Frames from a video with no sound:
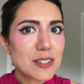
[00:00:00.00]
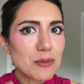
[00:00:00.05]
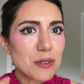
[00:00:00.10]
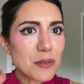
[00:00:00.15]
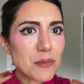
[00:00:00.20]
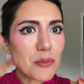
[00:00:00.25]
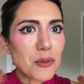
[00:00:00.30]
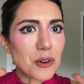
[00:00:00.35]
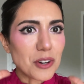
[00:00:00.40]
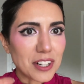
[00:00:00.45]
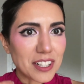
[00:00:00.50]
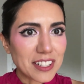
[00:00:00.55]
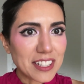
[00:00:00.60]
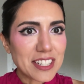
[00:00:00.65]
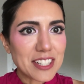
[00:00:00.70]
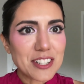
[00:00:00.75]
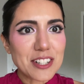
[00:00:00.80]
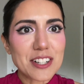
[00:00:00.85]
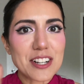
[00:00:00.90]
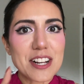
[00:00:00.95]
with more
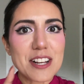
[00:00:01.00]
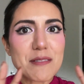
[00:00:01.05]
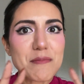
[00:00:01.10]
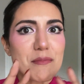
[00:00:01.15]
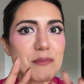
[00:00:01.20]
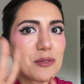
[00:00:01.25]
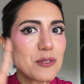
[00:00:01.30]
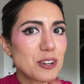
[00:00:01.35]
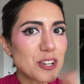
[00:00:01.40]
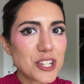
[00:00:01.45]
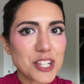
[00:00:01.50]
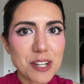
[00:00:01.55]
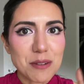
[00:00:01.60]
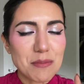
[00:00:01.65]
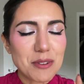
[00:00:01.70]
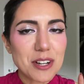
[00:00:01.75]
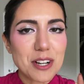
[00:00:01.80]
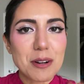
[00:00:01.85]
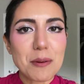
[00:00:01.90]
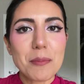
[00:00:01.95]
glitter and more
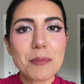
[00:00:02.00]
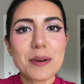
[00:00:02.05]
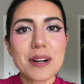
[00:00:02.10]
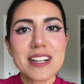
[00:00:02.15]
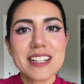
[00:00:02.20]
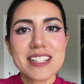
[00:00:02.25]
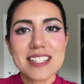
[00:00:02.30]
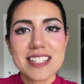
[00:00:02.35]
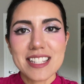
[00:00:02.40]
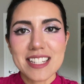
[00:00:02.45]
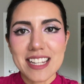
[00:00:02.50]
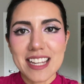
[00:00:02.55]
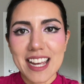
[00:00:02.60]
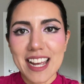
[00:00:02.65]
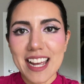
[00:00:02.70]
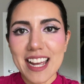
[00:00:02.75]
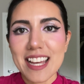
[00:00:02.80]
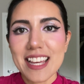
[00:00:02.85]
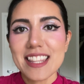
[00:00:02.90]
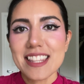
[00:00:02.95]
shimmer, but
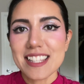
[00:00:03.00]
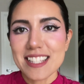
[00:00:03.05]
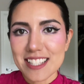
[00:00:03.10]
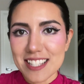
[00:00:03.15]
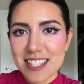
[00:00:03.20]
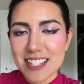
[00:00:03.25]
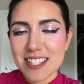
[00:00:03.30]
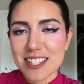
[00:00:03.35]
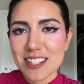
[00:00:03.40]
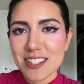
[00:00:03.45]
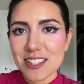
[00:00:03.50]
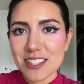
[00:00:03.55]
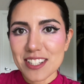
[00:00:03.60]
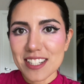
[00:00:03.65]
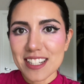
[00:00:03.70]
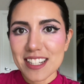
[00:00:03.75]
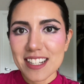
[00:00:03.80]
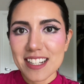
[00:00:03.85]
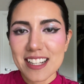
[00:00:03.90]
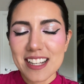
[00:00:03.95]
today this is the
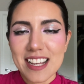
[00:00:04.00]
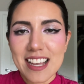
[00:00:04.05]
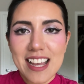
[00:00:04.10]
look.